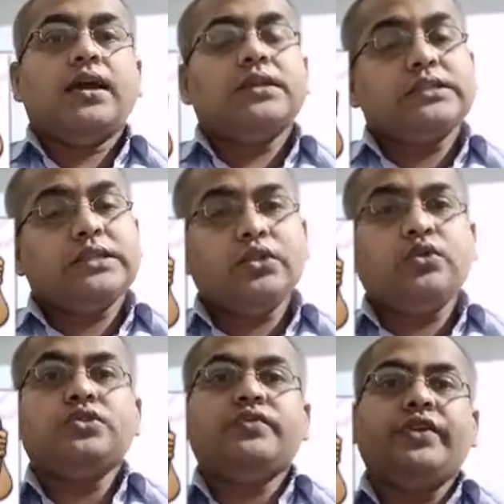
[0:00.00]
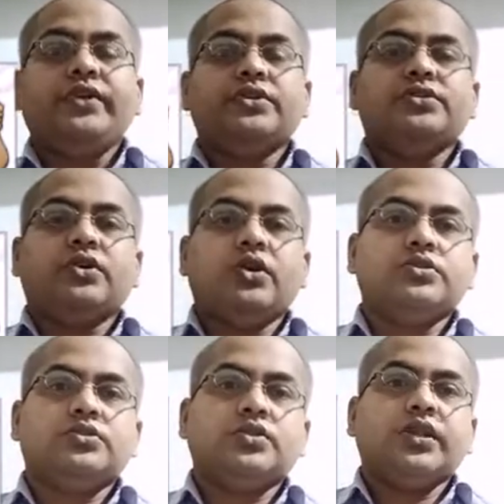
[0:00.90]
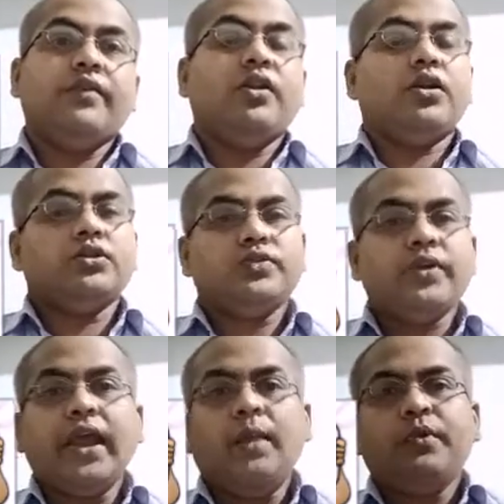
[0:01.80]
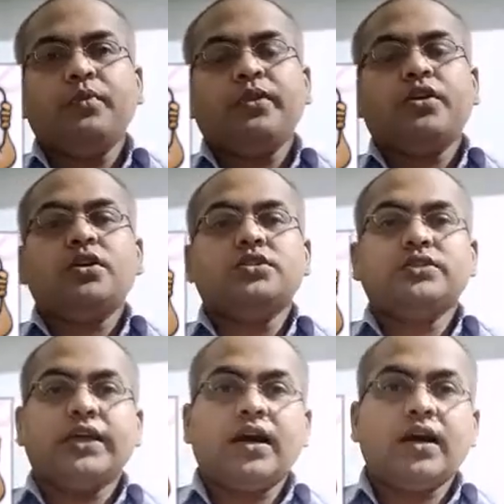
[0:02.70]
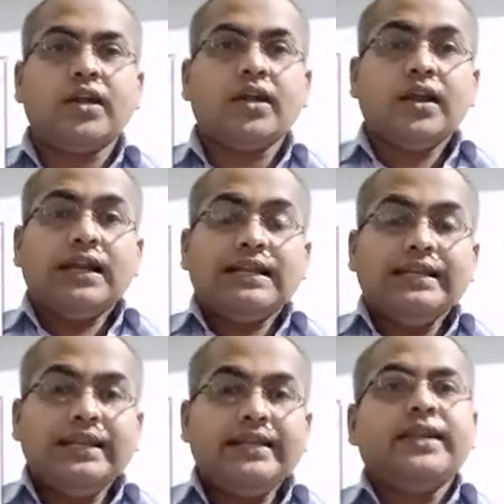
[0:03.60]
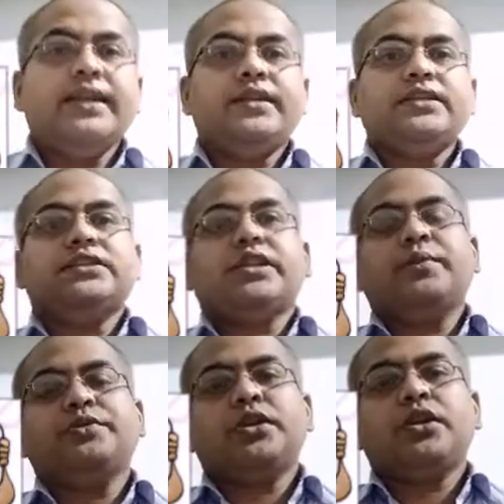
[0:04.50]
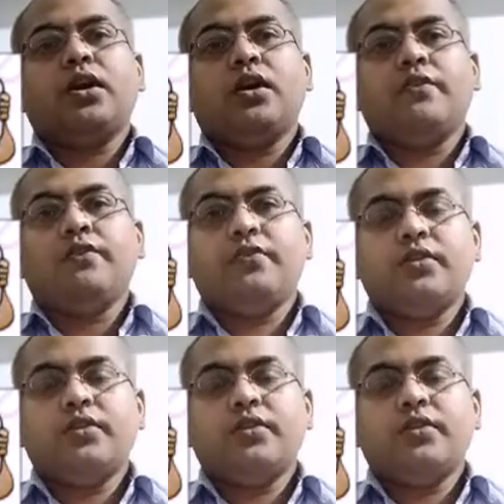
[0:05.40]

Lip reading: See those videos also. They will also help you because there are detailed discussion of